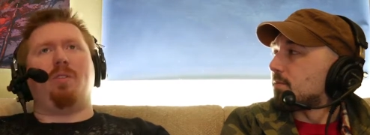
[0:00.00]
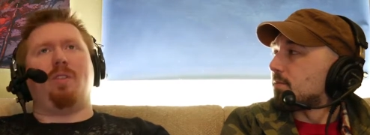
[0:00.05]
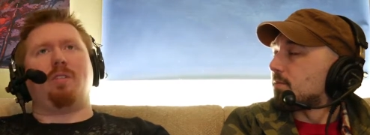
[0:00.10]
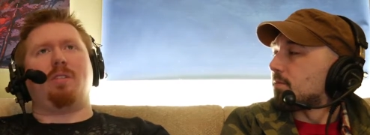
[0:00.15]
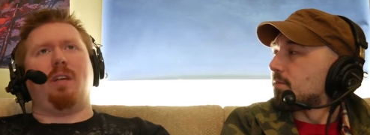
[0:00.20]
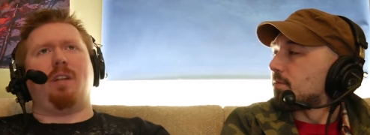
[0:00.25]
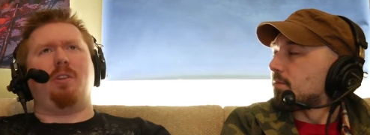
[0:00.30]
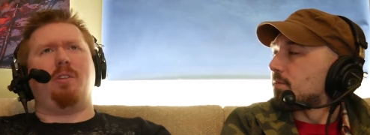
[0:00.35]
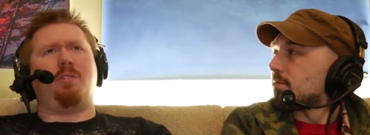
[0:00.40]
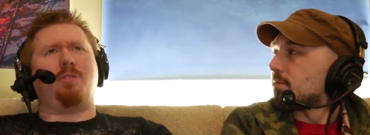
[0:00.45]

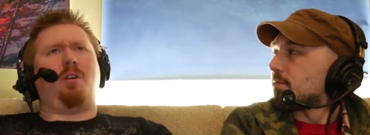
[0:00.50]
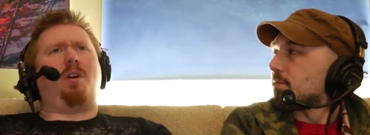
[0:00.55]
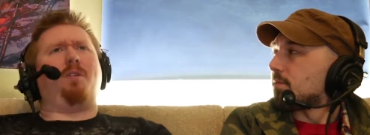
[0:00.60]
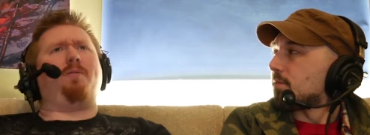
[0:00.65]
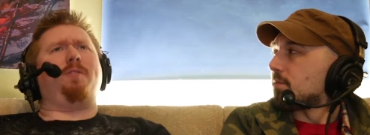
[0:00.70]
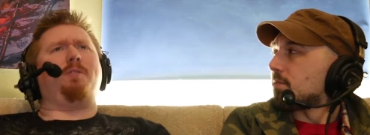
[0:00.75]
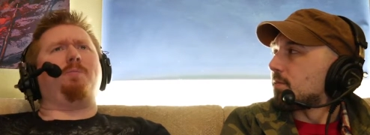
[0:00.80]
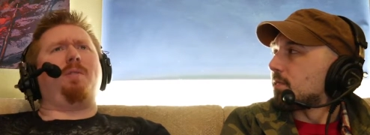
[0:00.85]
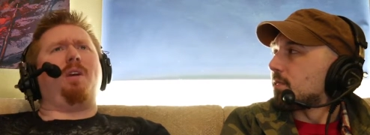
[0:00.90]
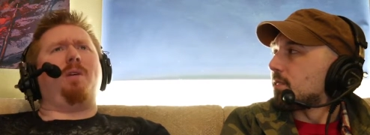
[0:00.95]
Speaker 1: the senator's
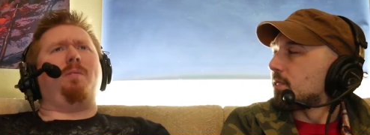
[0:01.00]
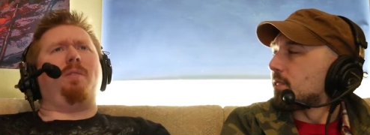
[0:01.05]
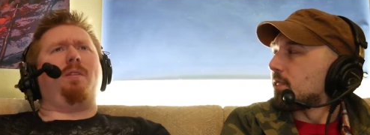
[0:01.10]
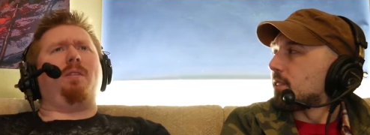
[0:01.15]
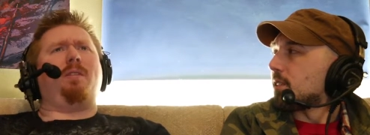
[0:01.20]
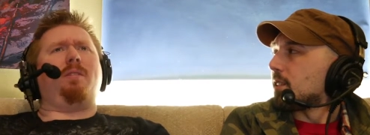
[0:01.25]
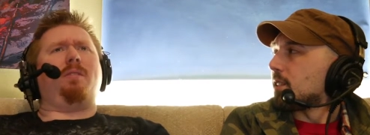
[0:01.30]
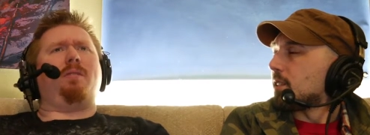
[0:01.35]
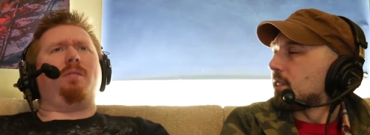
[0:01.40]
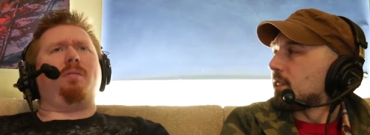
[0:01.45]
office,
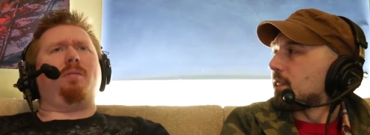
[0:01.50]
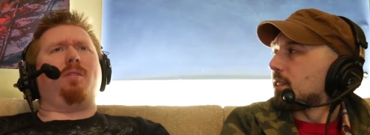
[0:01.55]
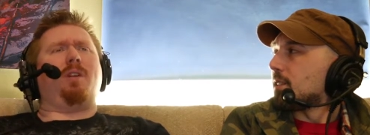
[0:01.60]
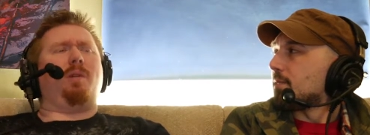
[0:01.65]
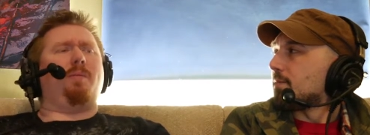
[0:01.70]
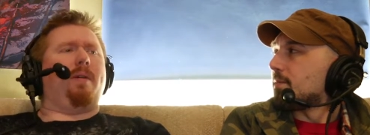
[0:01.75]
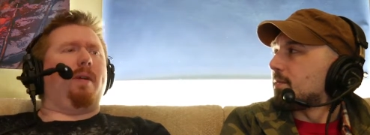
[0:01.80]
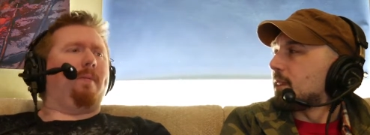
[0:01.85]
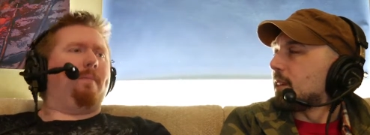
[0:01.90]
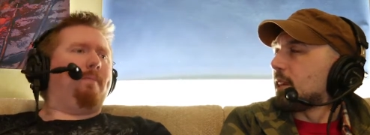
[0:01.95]
maybe.
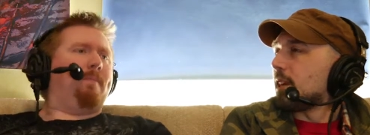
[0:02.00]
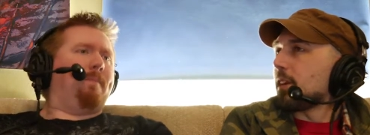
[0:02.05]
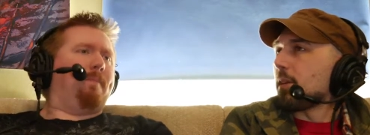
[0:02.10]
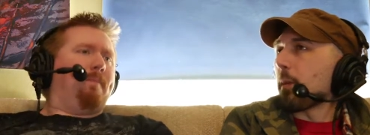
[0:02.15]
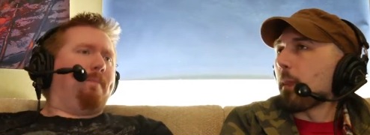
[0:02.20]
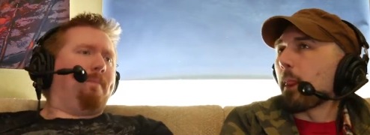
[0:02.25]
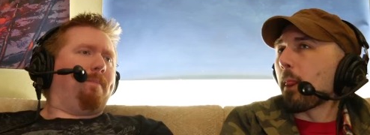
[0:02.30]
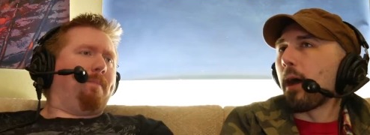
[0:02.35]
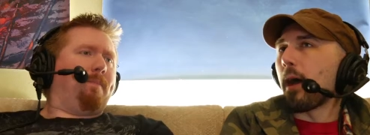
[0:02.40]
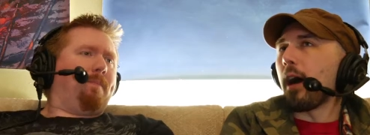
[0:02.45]
Speaker 2: What do you mean?
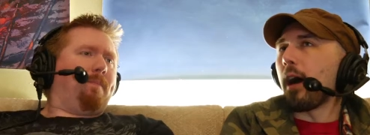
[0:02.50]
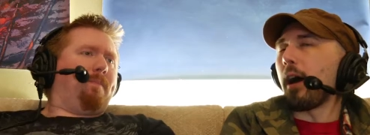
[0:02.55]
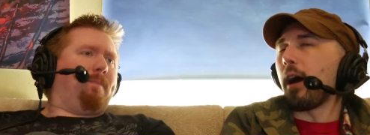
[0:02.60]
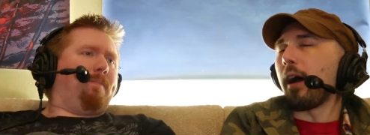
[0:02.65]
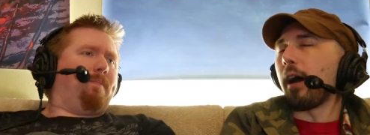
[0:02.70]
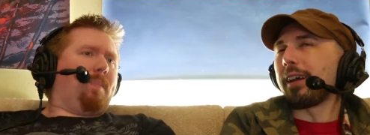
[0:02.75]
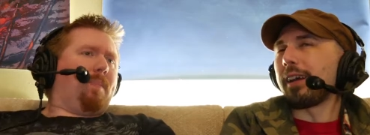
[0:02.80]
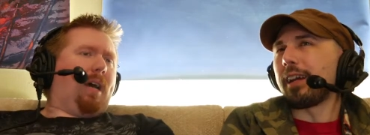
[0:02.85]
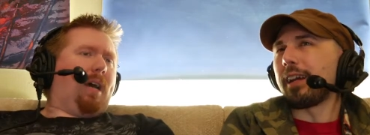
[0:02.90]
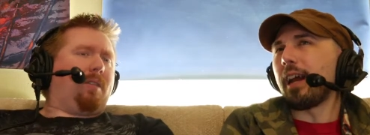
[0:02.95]

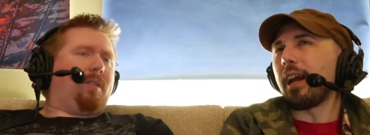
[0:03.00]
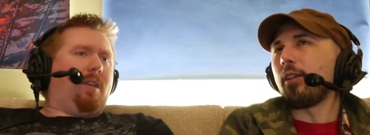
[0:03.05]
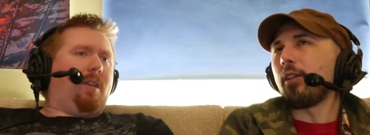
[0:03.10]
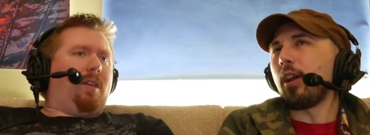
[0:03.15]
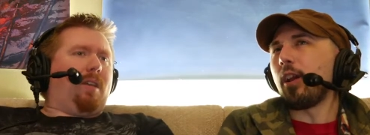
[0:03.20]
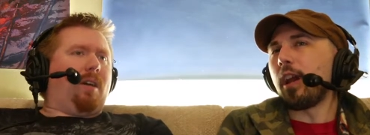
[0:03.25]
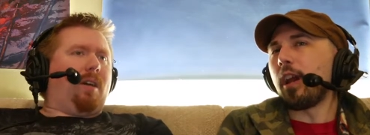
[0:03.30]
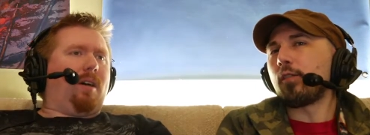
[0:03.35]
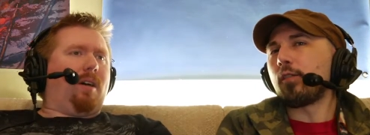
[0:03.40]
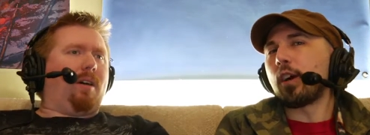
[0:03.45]
Uh, I, the,
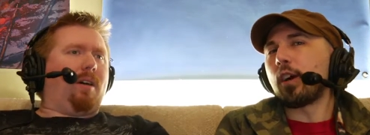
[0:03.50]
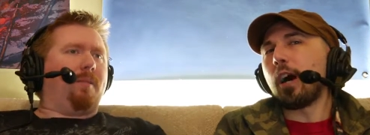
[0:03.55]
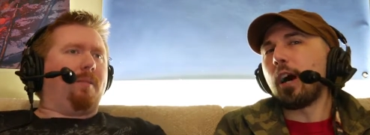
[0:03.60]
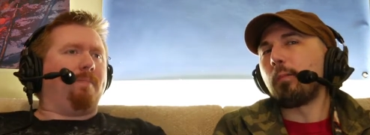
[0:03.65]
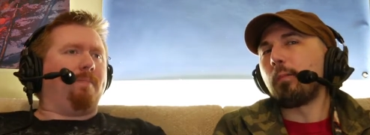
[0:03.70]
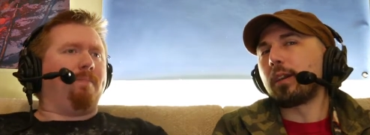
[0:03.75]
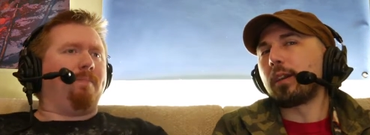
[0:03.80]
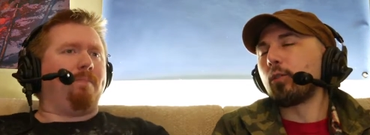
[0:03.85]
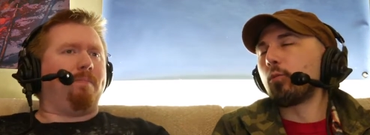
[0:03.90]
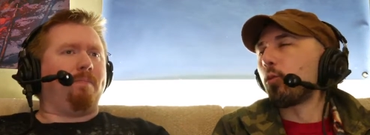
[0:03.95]
I, never uh, know
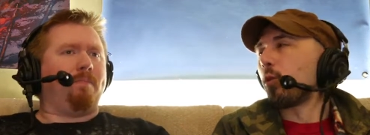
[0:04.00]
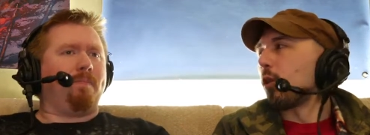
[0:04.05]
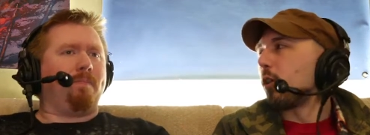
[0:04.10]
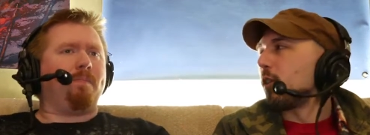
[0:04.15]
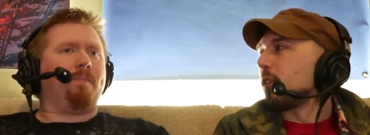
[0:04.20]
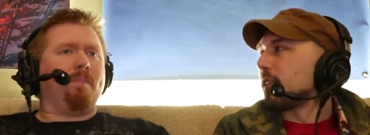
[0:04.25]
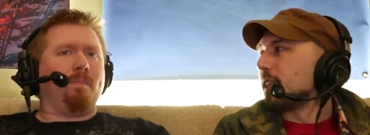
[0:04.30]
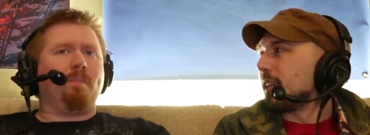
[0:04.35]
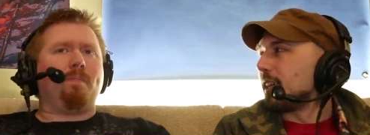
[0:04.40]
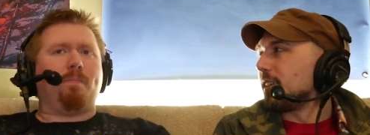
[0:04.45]
how big the
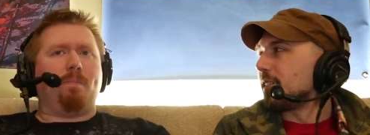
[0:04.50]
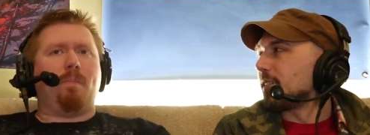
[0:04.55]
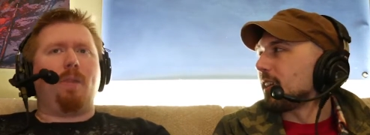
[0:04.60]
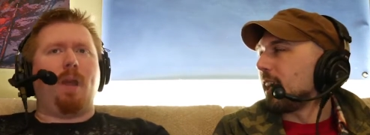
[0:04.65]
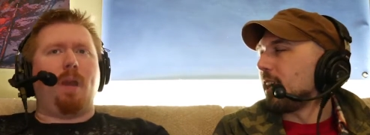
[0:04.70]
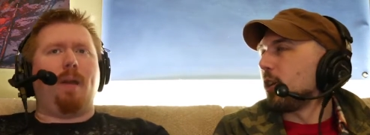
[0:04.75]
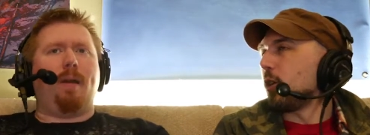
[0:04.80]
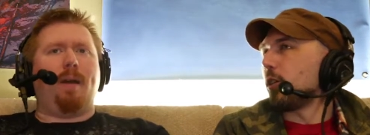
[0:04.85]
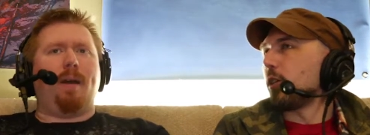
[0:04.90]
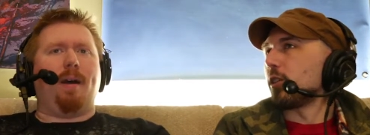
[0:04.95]
world
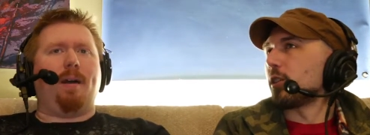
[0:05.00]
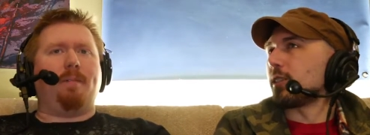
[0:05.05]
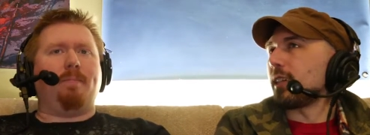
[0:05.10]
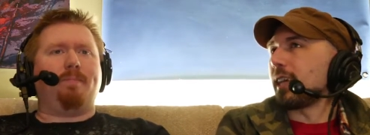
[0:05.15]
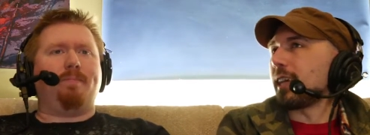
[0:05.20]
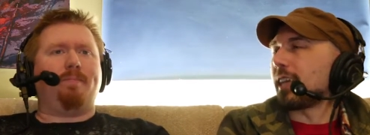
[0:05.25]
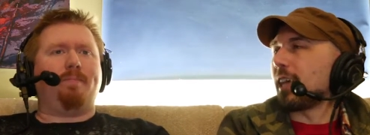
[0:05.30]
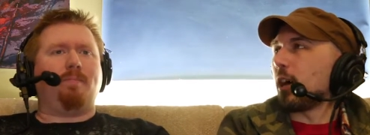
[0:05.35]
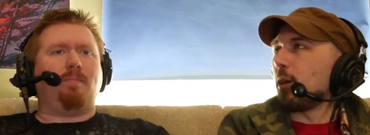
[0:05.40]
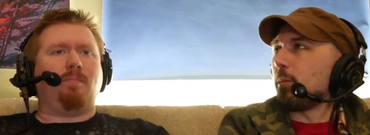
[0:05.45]
is. Yeah, I know yeah. they're
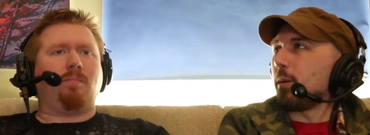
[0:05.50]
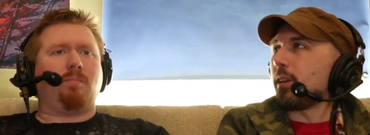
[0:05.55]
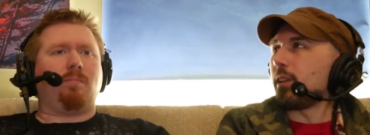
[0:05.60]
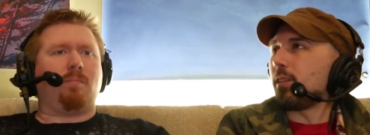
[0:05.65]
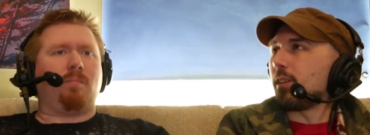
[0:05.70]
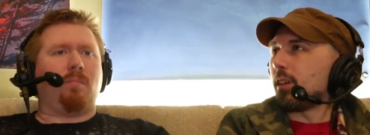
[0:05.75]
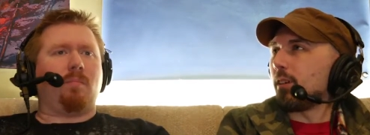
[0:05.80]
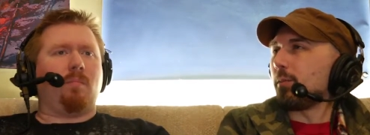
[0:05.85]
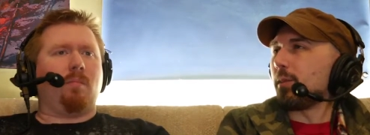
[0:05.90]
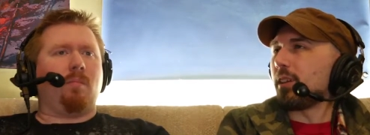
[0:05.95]
staking out
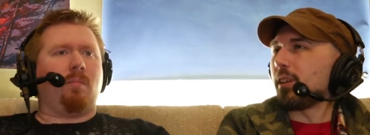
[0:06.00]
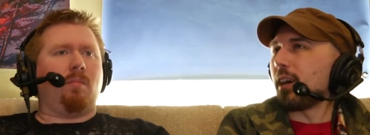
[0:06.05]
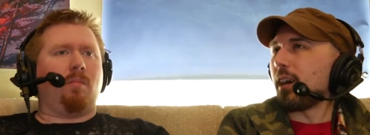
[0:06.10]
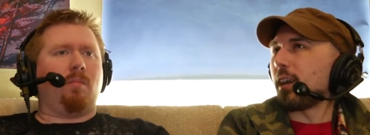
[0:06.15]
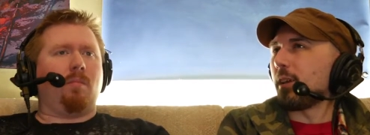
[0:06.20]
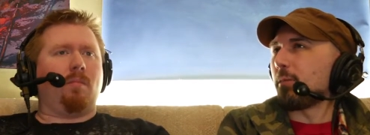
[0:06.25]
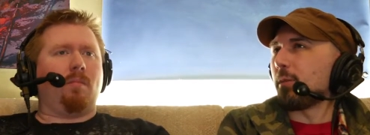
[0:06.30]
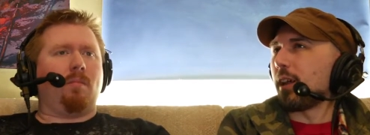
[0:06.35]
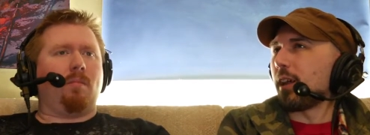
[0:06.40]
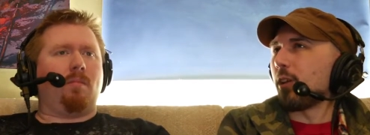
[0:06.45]
Mandani, uh,
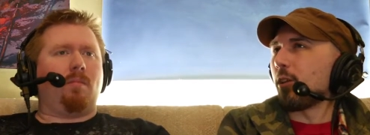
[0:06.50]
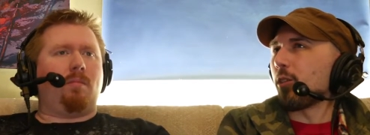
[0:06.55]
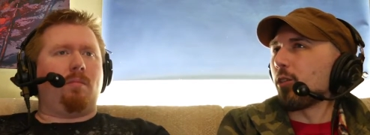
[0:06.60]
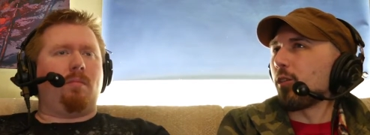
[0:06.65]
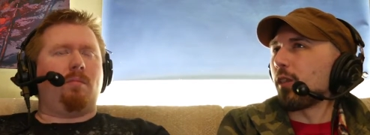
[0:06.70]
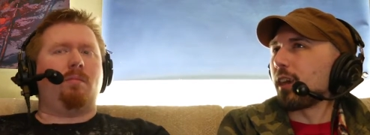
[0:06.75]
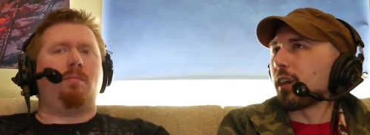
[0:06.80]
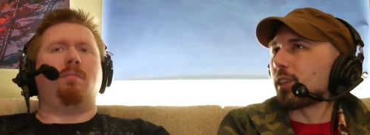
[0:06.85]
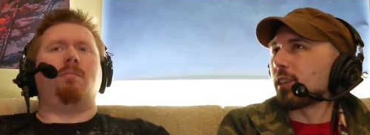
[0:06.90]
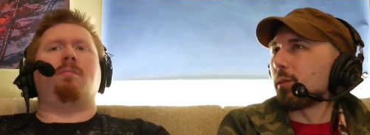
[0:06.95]
Mendani, but I
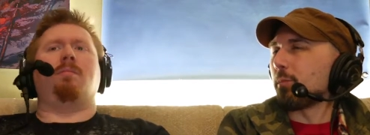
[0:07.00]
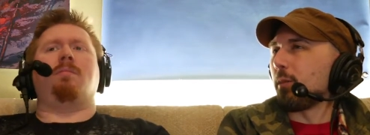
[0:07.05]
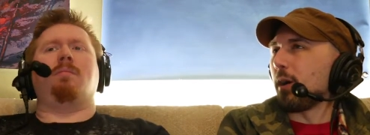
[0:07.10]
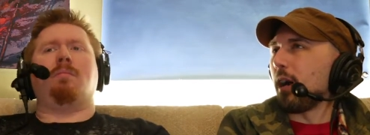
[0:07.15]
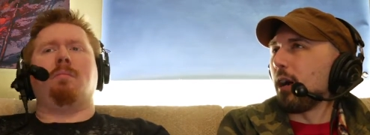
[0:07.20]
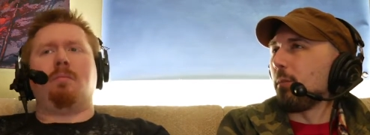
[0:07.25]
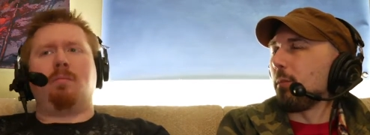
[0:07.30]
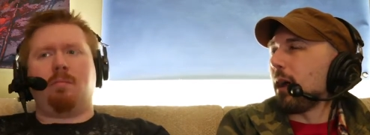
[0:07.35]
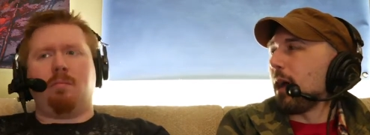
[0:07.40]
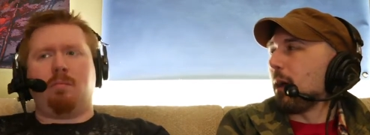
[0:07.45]
don't think mm. the hmm. bomb